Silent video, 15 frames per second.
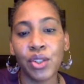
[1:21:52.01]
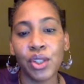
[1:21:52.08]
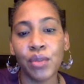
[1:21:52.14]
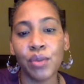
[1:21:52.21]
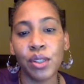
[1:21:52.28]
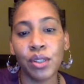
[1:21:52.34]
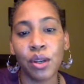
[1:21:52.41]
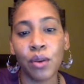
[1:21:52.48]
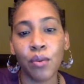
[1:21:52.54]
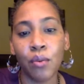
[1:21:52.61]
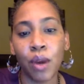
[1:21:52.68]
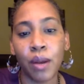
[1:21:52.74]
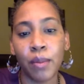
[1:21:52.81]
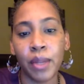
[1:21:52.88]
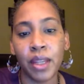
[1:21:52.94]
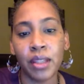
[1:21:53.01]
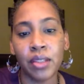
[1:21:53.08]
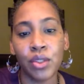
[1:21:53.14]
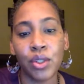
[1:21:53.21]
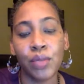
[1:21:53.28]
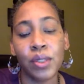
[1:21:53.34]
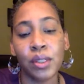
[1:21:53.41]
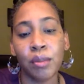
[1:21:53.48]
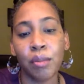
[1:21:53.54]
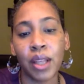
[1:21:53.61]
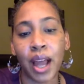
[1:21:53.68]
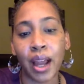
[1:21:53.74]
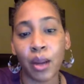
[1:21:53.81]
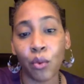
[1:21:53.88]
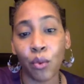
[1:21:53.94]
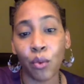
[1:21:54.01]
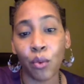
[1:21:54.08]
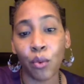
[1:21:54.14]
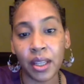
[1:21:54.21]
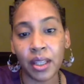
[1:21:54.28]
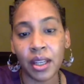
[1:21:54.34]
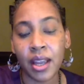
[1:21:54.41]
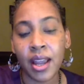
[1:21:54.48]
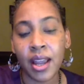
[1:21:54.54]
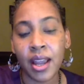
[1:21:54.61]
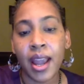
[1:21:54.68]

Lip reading: she was a woman, she was a Black woman.